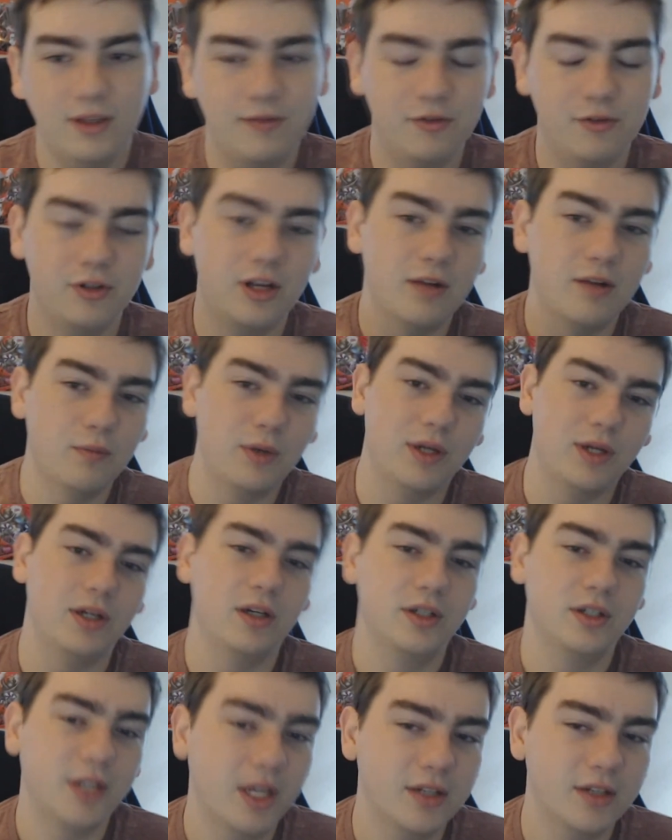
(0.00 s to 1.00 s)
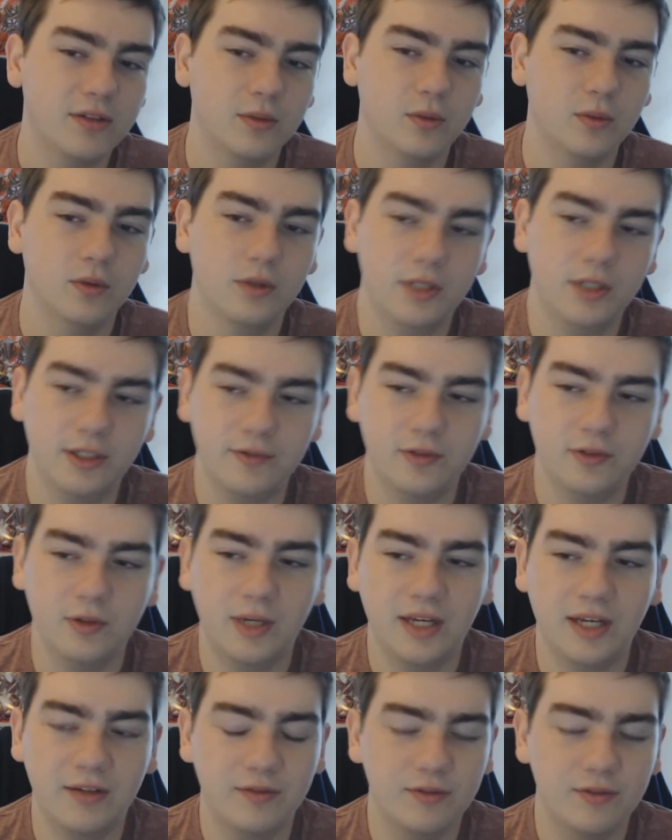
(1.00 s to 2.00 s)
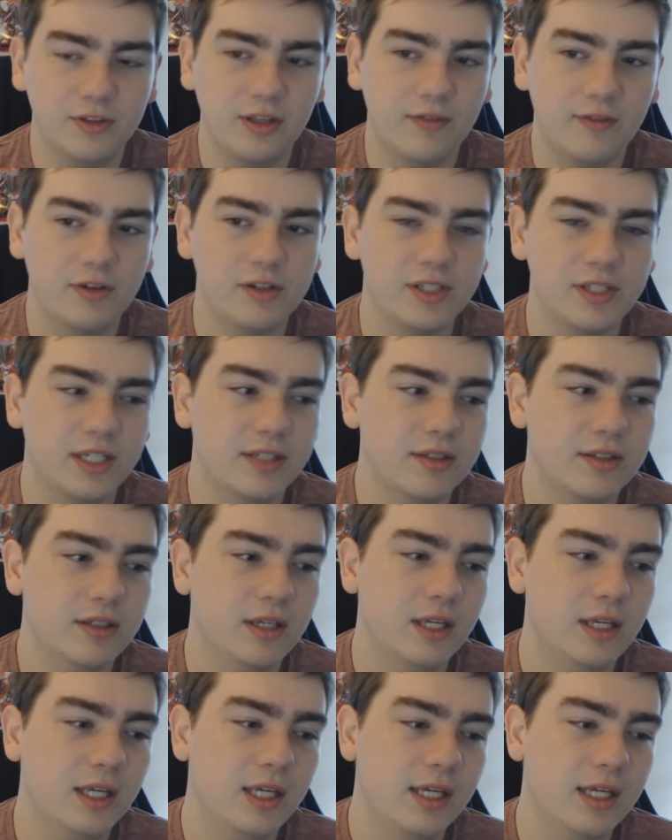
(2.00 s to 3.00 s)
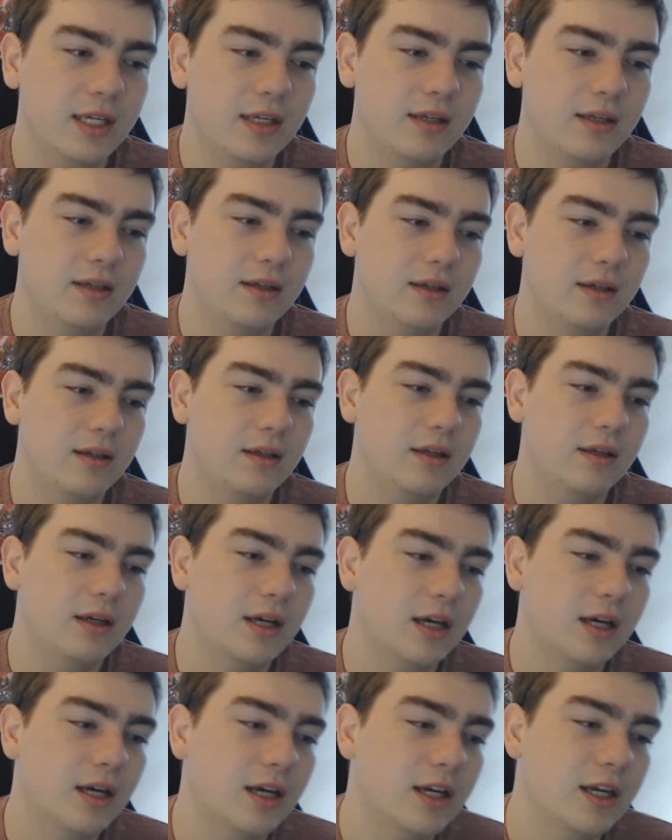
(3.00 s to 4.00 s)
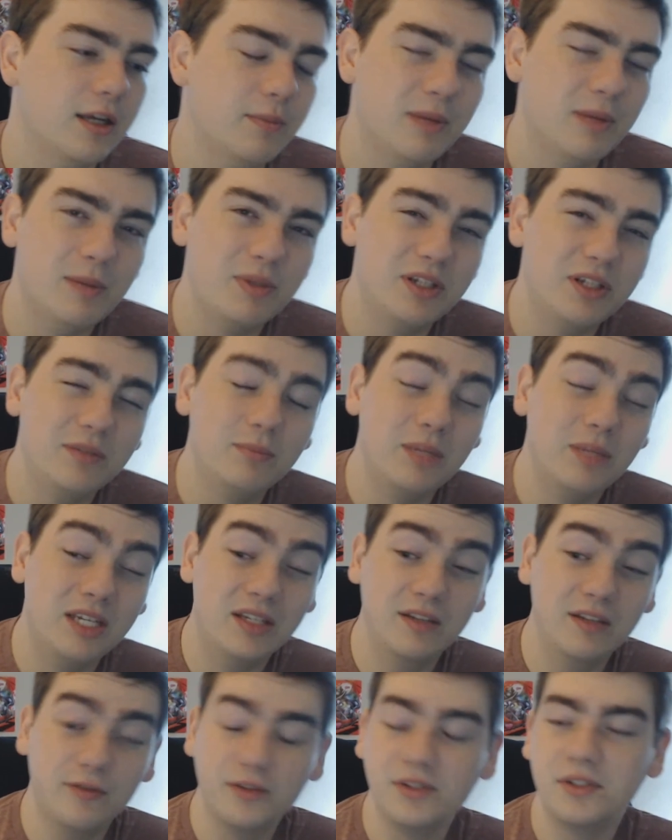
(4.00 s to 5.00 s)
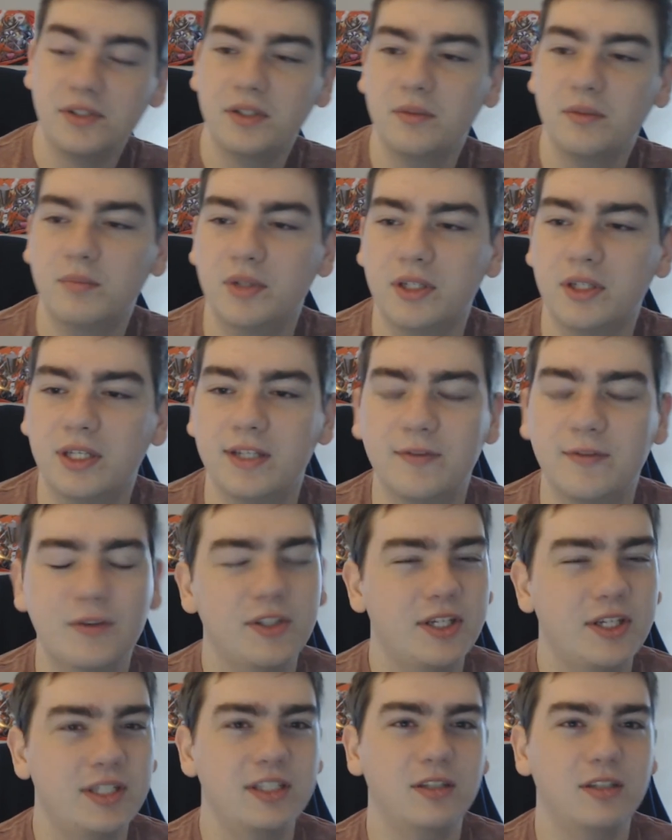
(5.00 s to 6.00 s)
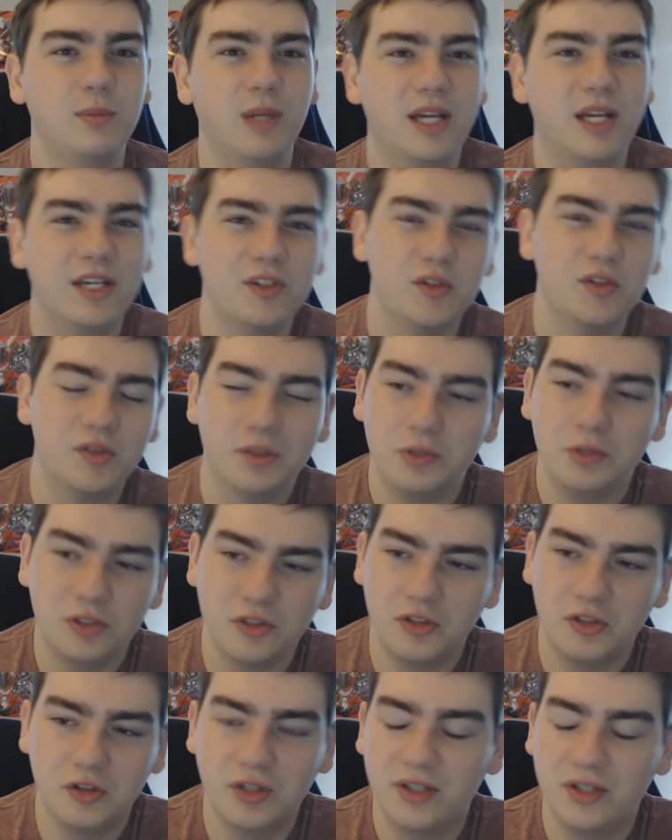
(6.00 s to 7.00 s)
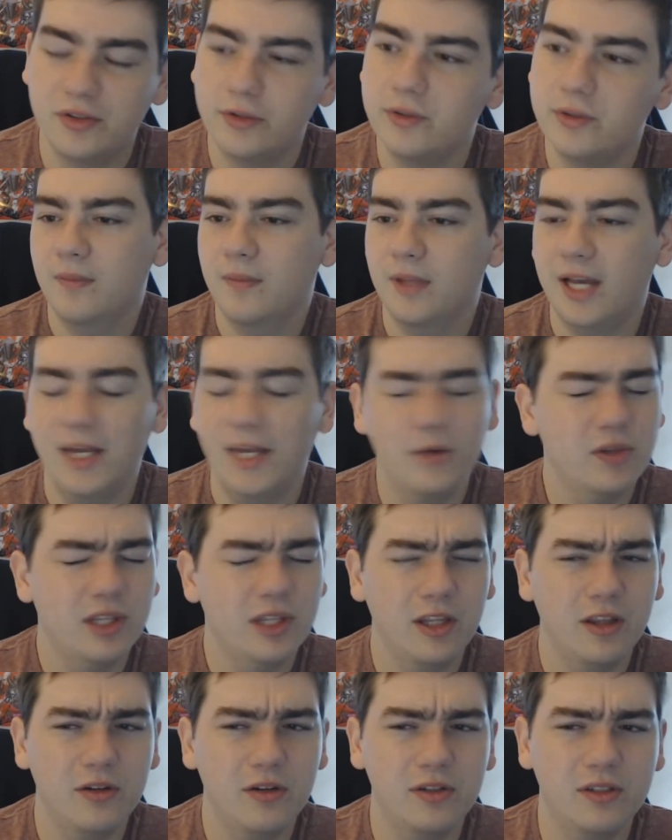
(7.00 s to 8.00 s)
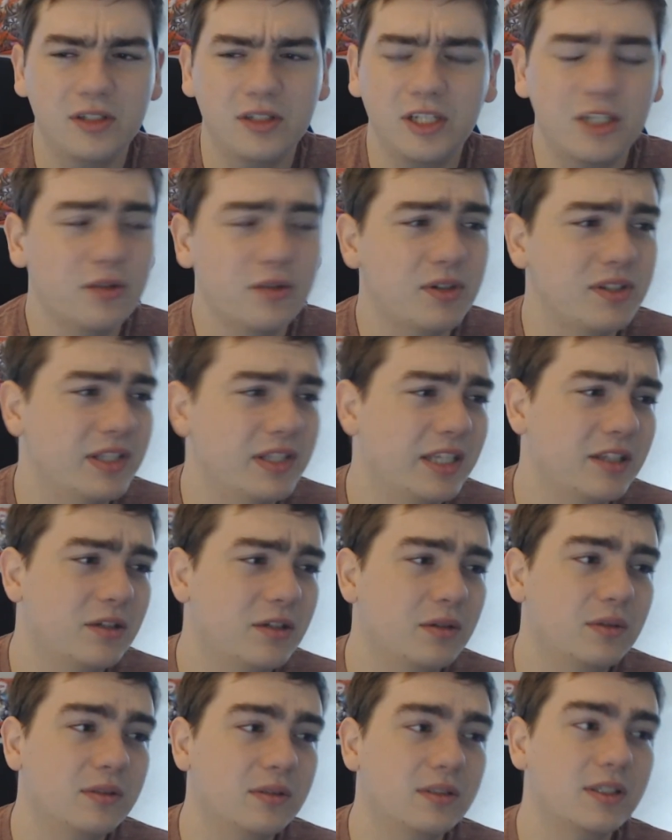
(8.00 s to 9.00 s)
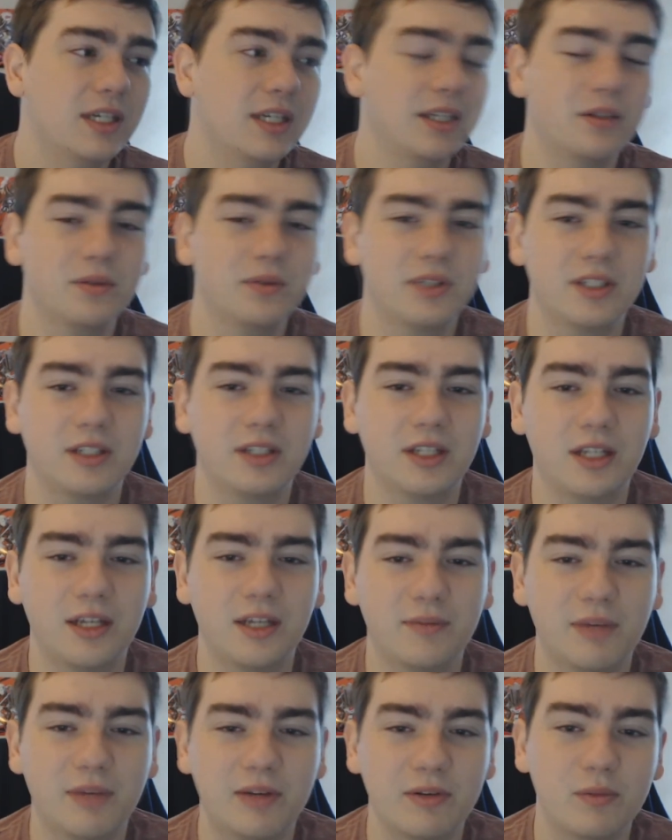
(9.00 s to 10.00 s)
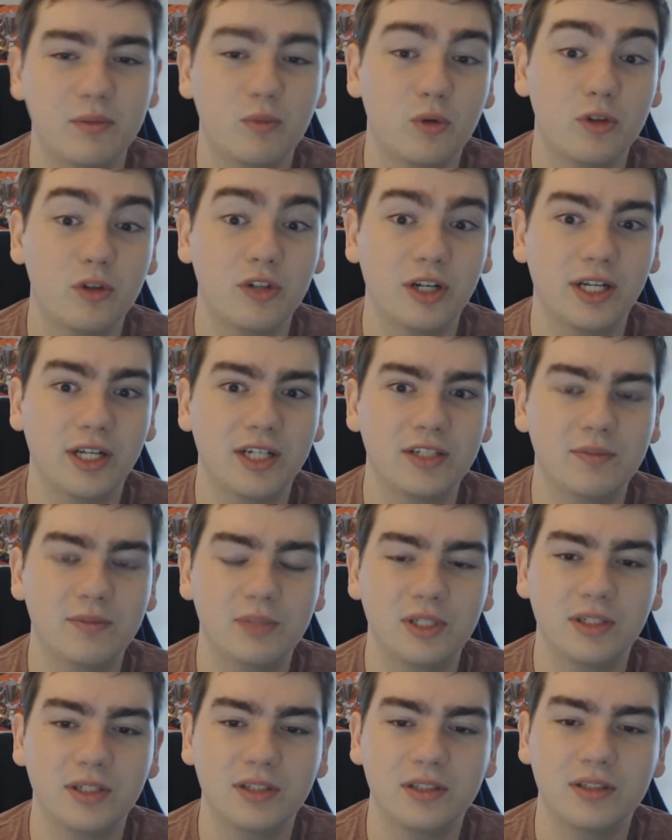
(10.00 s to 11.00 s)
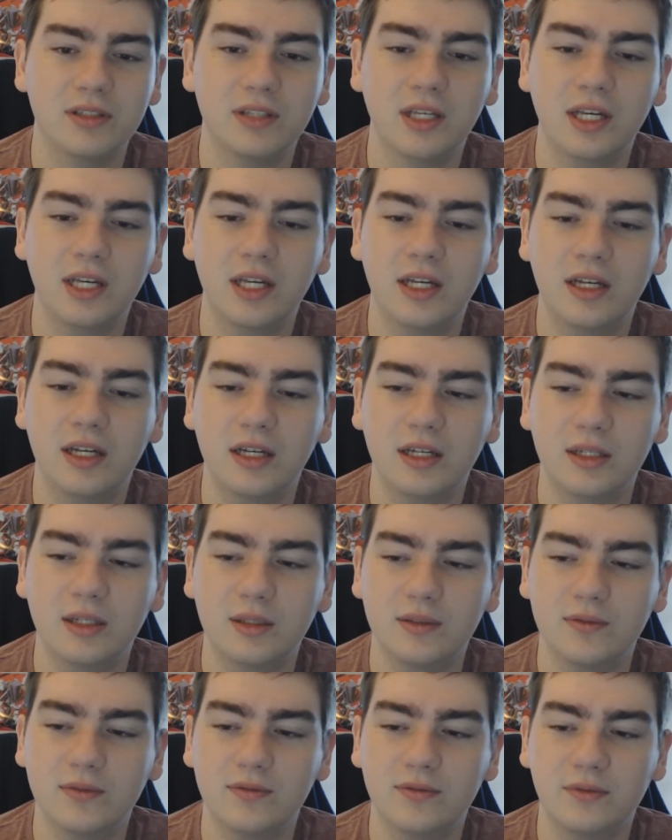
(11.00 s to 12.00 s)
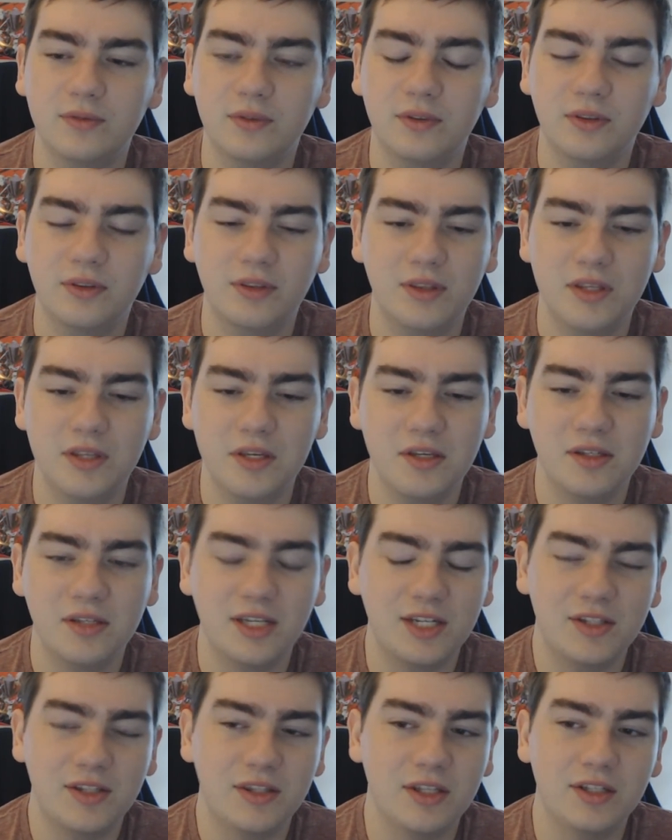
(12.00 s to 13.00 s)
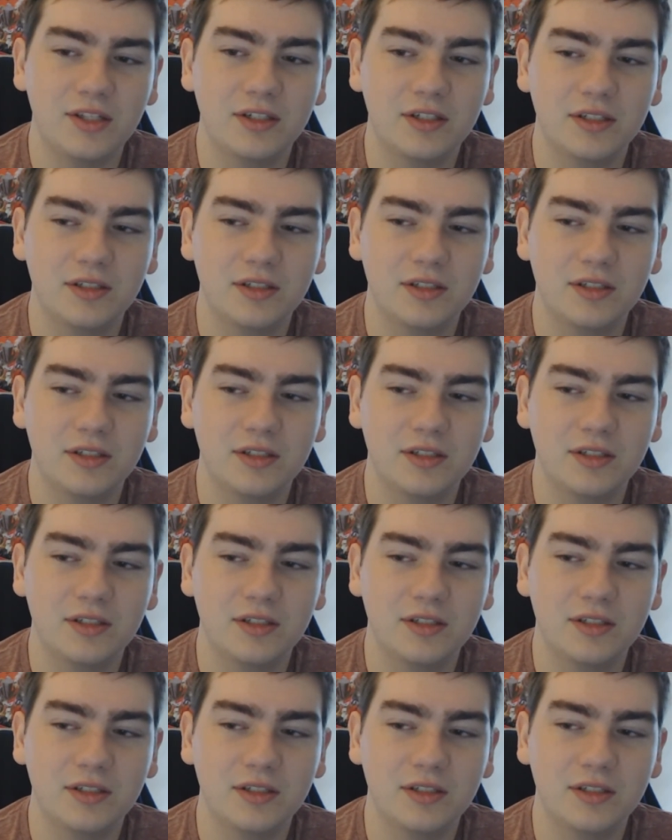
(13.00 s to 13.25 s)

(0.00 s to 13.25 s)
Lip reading: not wearing contacts, or if you have soft contacts, it might make a difference. But as far as I can tell, my eyes are still just as dry as always. I don't think that there's an increase in that though. I don't think that I'm having more dry eyes because of these. I think